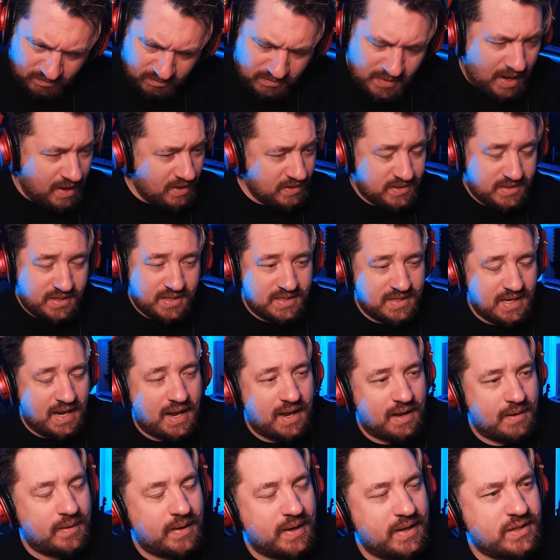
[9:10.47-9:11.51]
No, it's
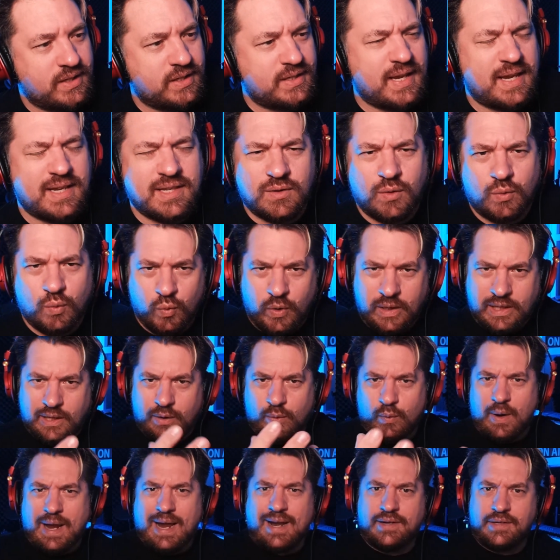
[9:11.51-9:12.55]
guitar. It just has a really
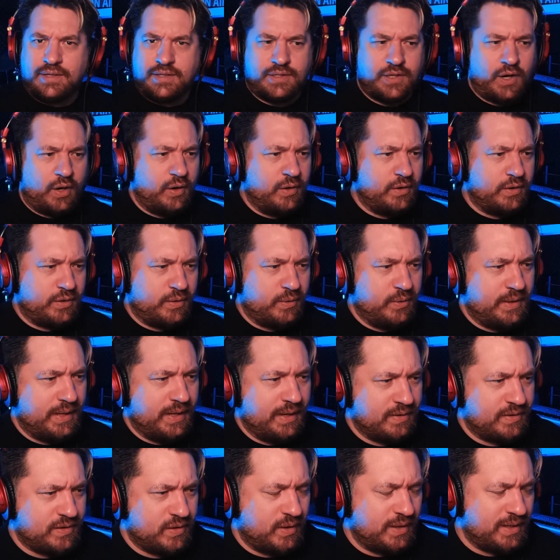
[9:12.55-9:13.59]
rounded tone through there.
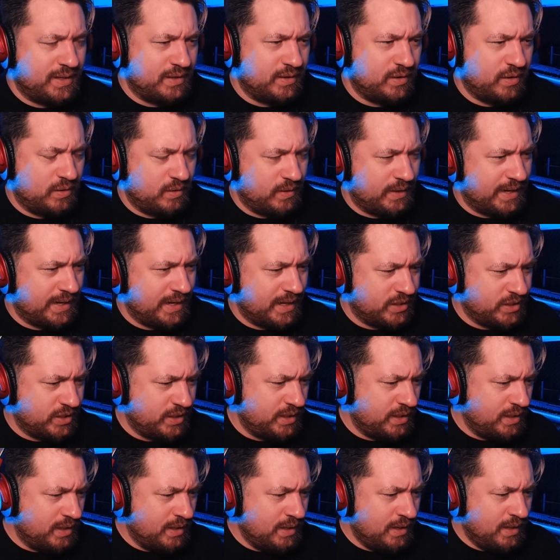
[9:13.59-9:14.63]
It's not all that
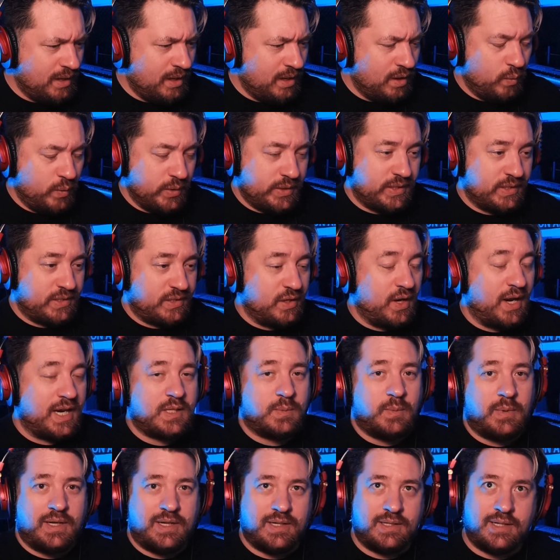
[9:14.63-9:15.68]
edgy, which is nice
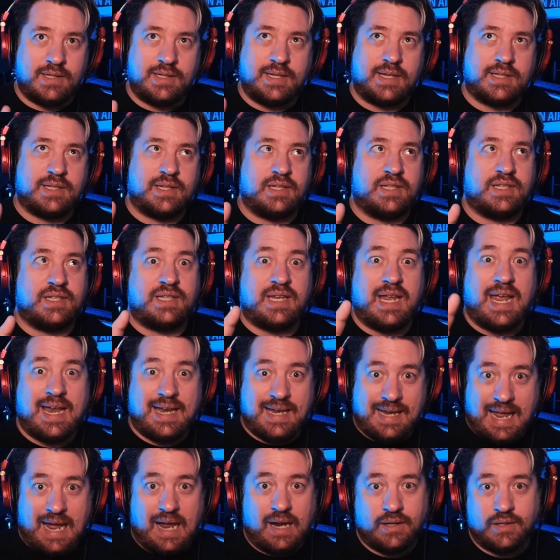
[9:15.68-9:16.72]
because it doesn't
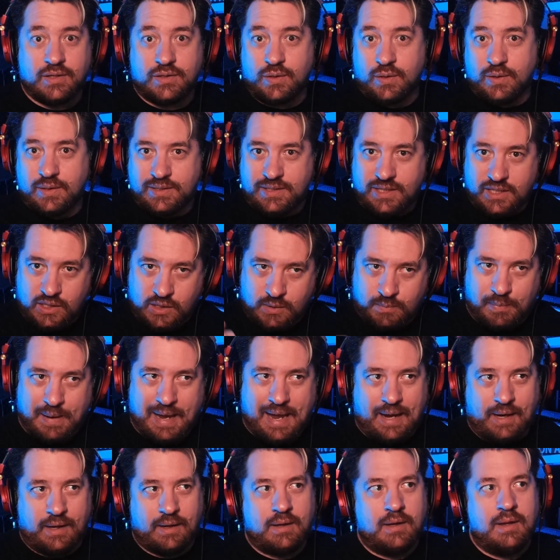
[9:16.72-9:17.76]
stand out. It sort of sits
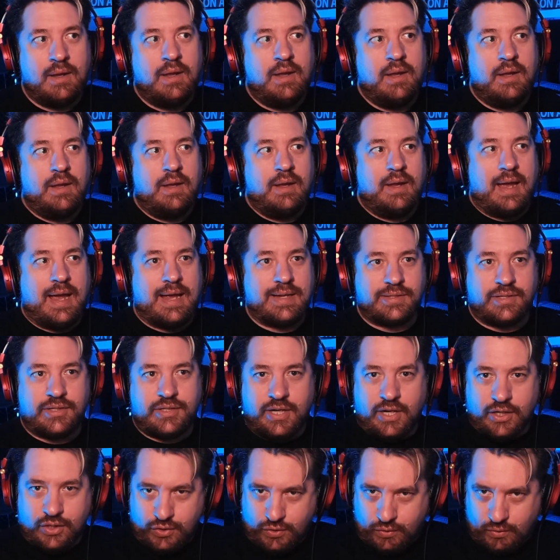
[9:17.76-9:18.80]
back as a
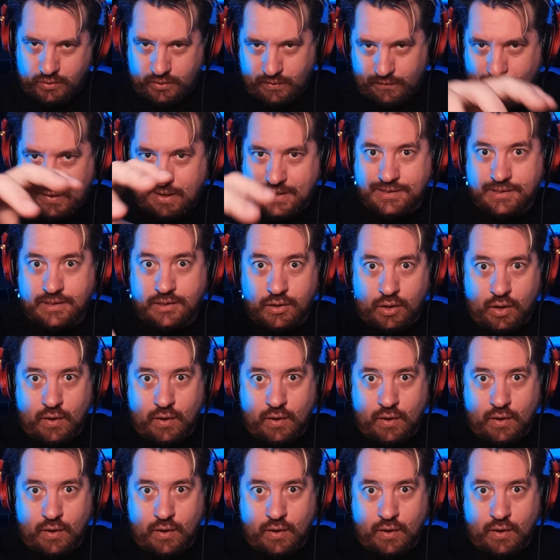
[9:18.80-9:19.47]
textural device in the